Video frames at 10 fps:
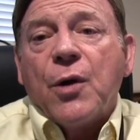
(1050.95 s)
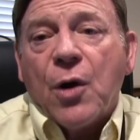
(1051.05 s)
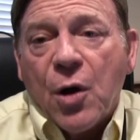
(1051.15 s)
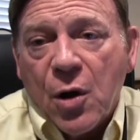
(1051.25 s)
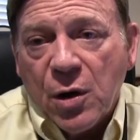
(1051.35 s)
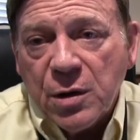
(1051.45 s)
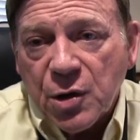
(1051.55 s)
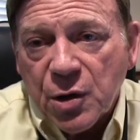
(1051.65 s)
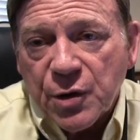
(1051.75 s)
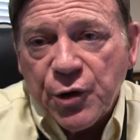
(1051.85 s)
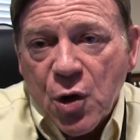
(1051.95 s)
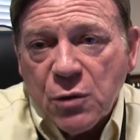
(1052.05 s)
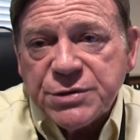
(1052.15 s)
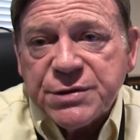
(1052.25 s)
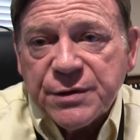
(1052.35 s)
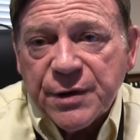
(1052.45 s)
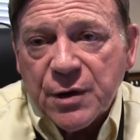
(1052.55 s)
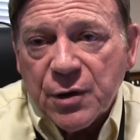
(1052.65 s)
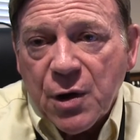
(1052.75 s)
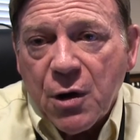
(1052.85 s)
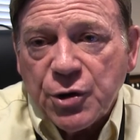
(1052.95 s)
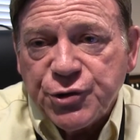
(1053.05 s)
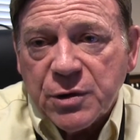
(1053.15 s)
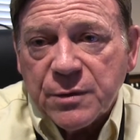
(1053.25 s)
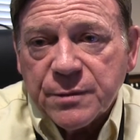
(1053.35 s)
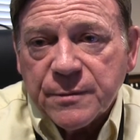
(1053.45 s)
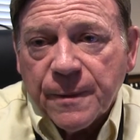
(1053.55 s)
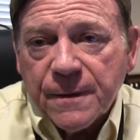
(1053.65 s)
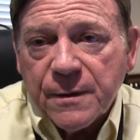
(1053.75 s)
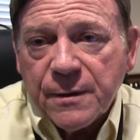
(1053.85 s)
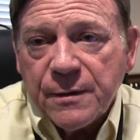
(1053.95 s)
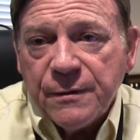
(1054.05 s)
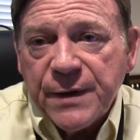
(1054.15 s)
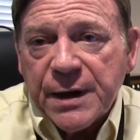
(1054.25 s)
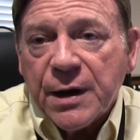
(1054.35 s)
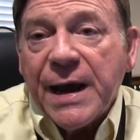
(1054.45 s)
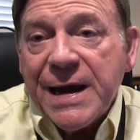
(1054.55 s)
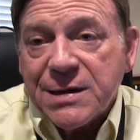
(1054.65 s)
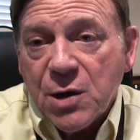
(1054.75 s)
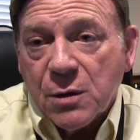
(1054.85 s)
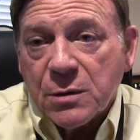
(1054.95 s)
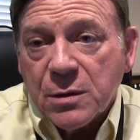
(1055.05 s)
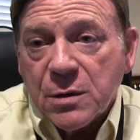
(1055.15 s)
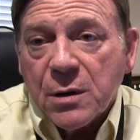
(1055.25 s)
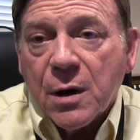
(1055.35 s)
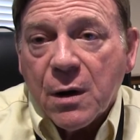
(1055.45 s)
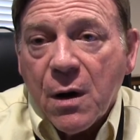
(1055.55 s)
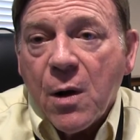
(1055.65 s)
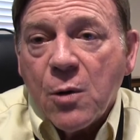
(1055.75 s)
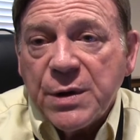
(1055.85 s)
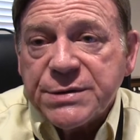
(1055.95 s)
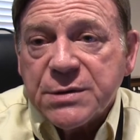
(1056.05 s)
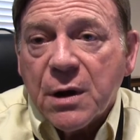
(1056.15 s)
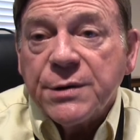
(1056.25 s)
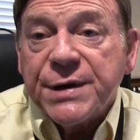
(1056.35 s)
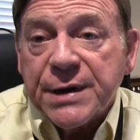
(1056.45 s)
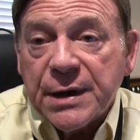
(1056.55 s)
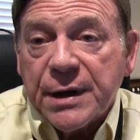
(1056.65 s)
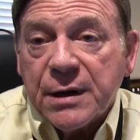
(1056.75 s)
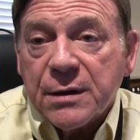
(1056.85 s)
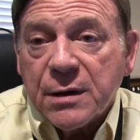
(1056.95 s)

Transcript: All notes that are larger than an 8th note are always articulated,